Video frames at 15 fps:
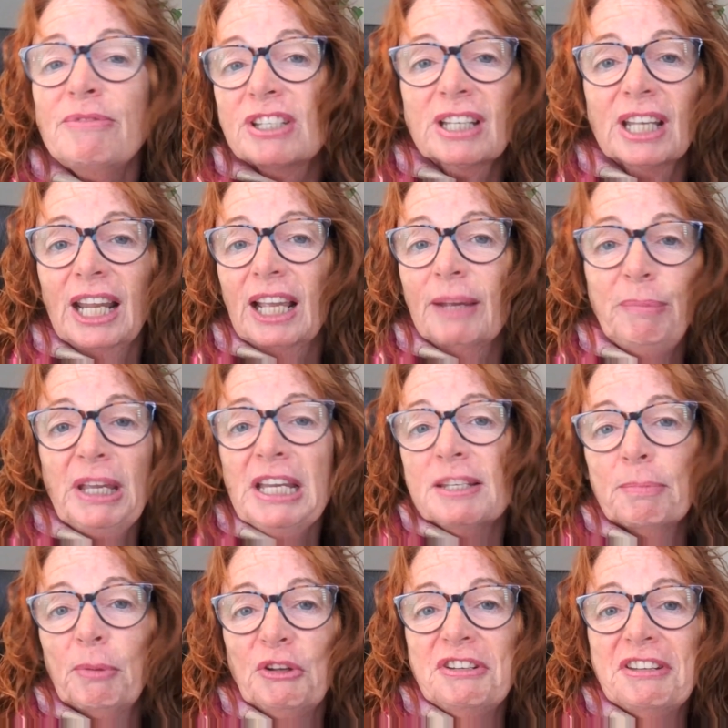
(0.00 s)
just going to be
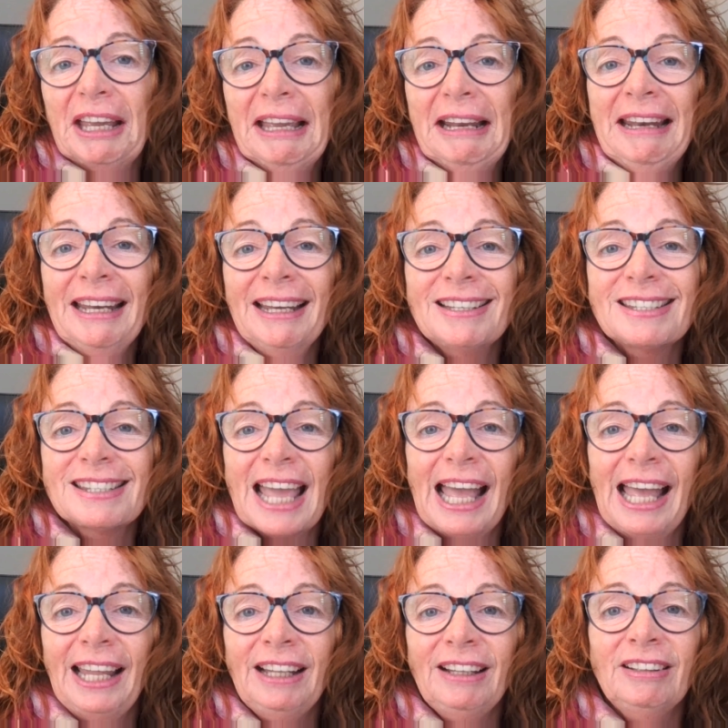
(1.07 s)
spontaneous
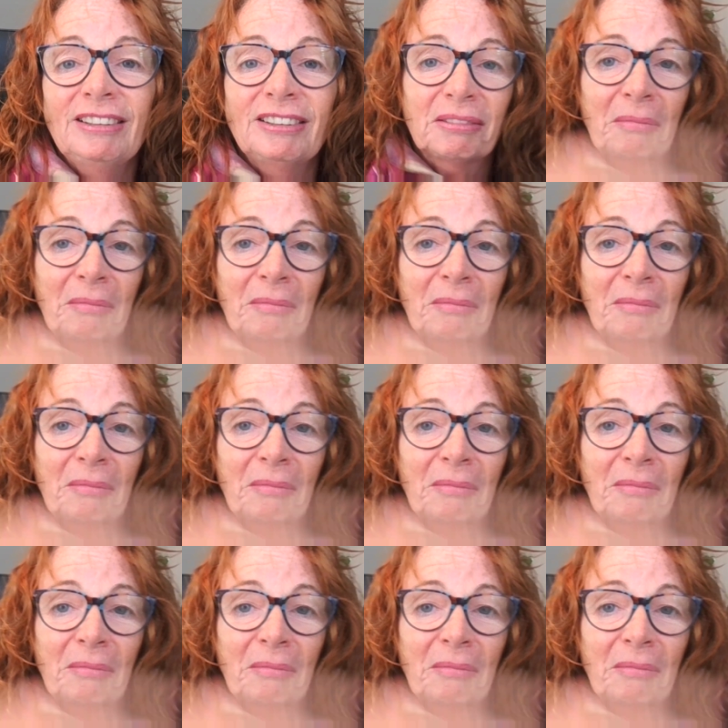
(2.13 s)
and